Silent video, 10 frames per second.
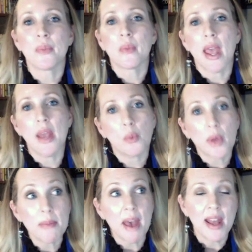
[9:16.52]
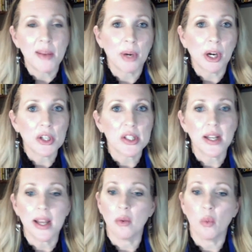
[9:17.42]
And we met in person,
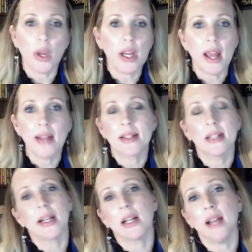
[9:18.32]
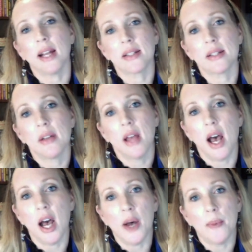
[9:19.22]
and we instantly clicked.
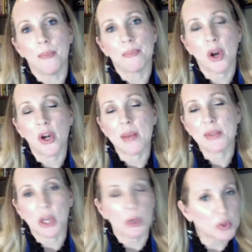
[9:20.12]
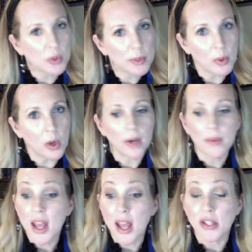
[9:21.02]
Her name is Akosa Moore,
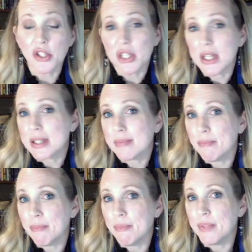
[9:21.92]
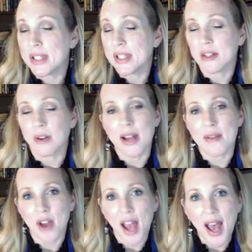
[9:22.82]
and she's the sister I never
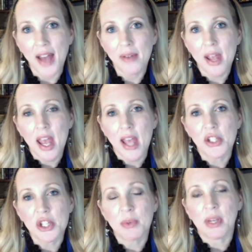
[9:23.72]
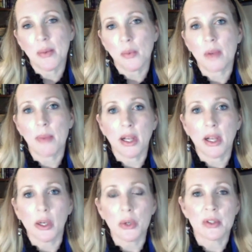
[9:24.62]
had. And she's become one of my
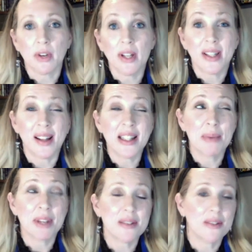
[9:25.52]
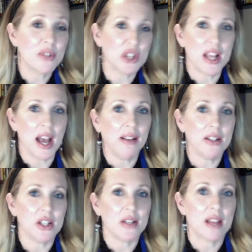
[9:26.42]
closest friends, and that's because of
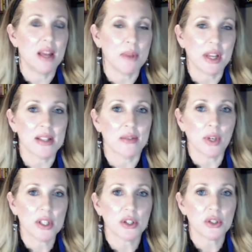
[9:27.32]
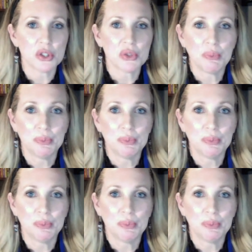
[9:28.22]
genealogy and because of research.